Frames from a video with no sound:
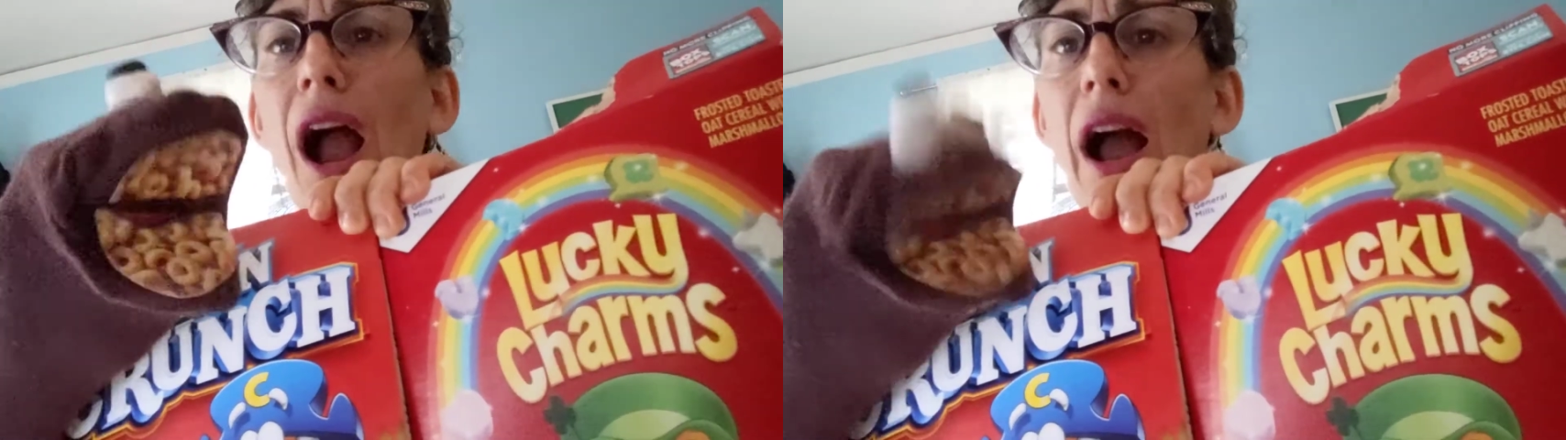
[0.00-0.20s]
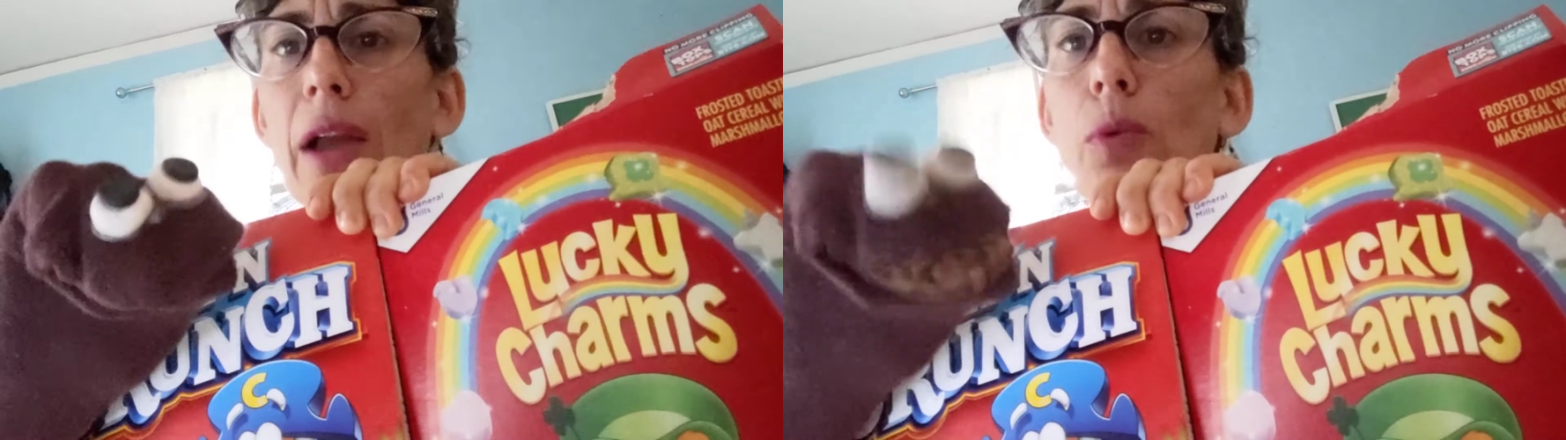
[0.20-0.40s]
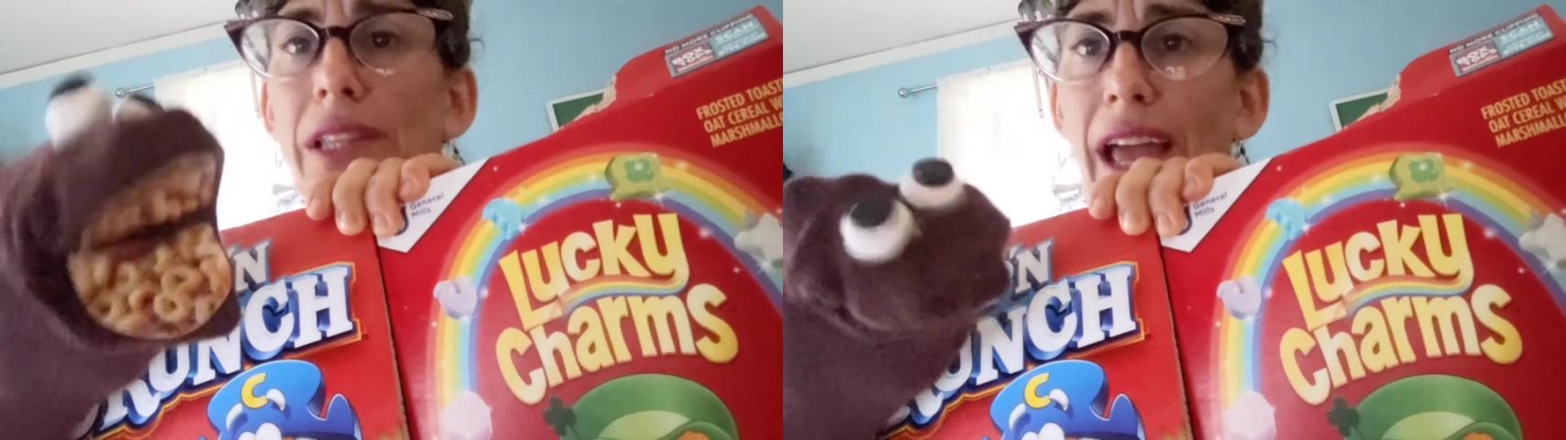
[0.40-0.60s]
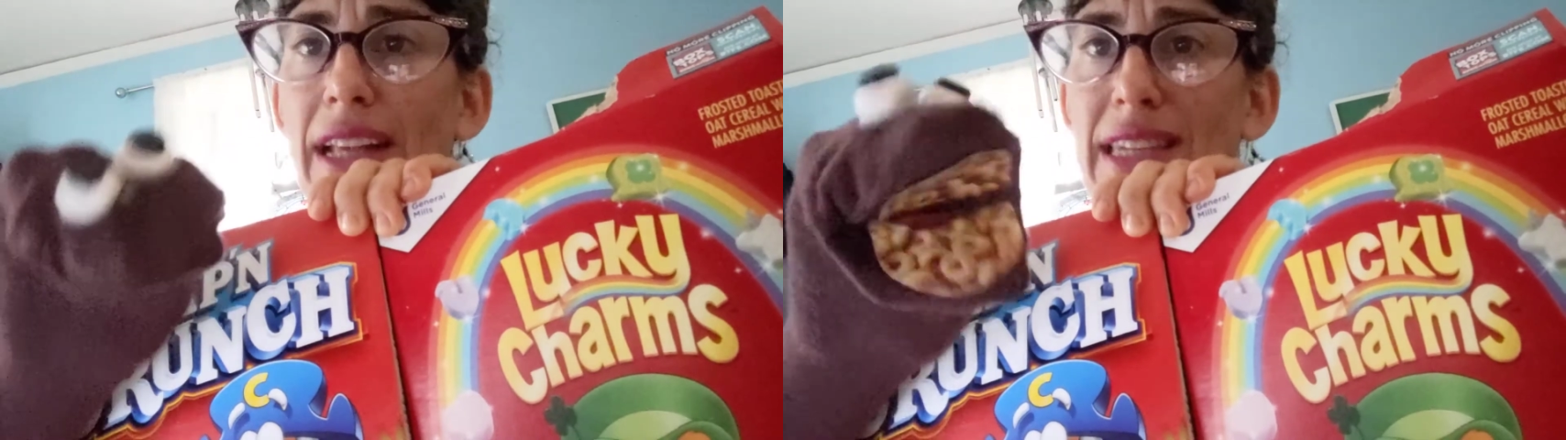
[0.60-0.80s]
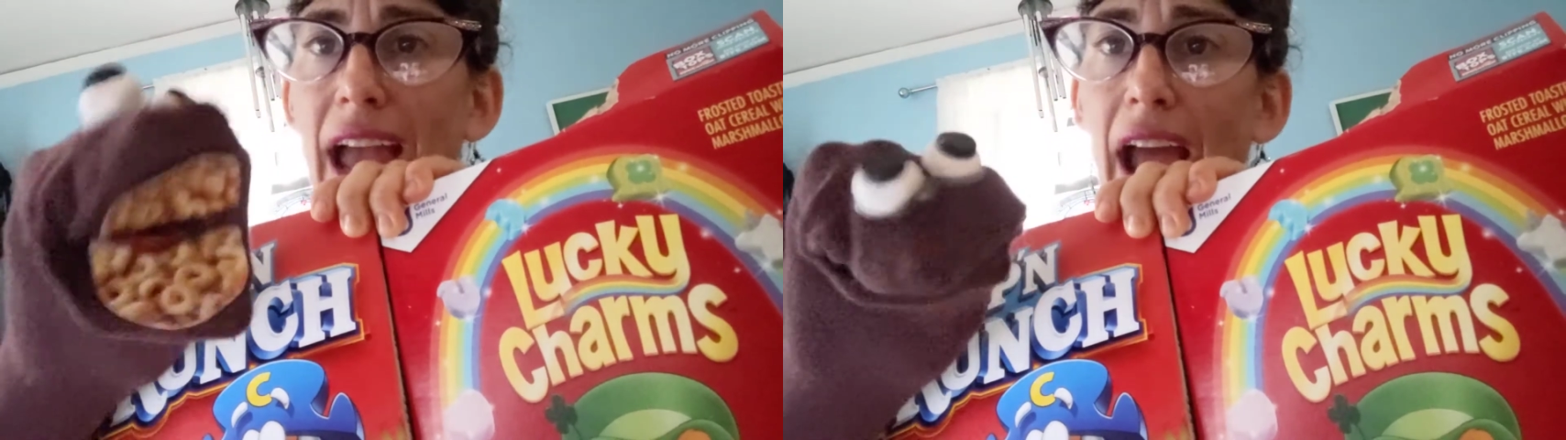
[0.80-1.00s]
I would
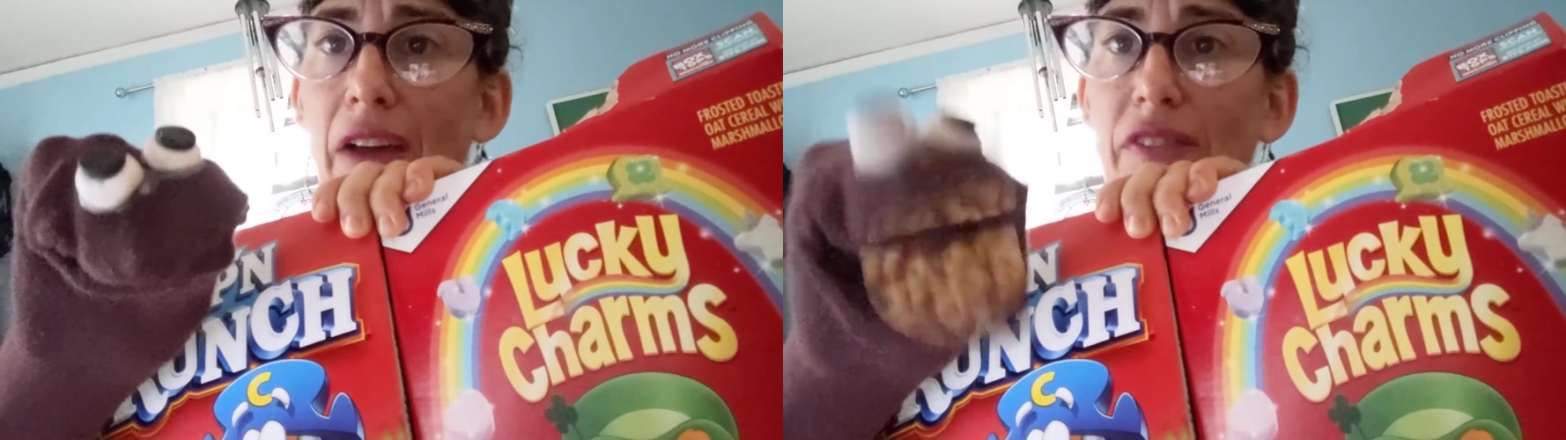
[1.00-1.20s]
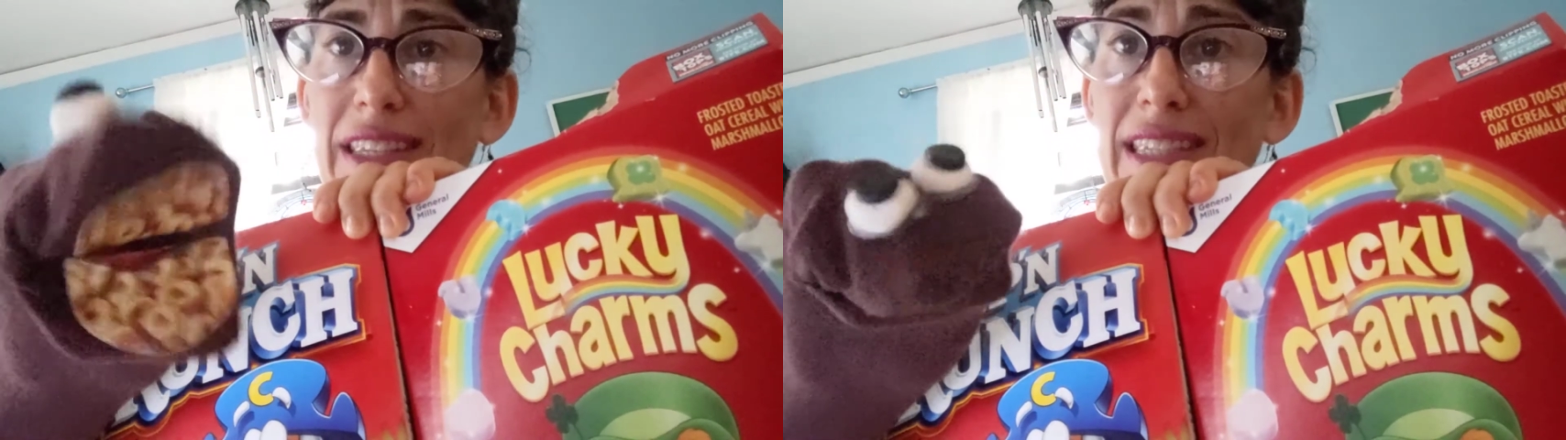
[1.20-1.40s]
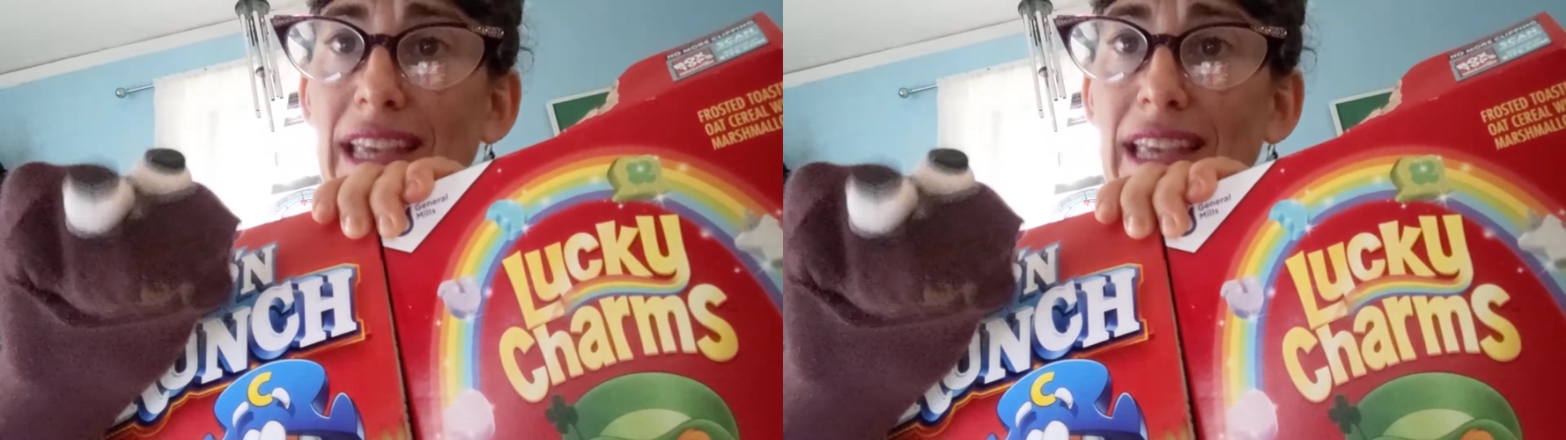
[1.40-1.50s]
like to have a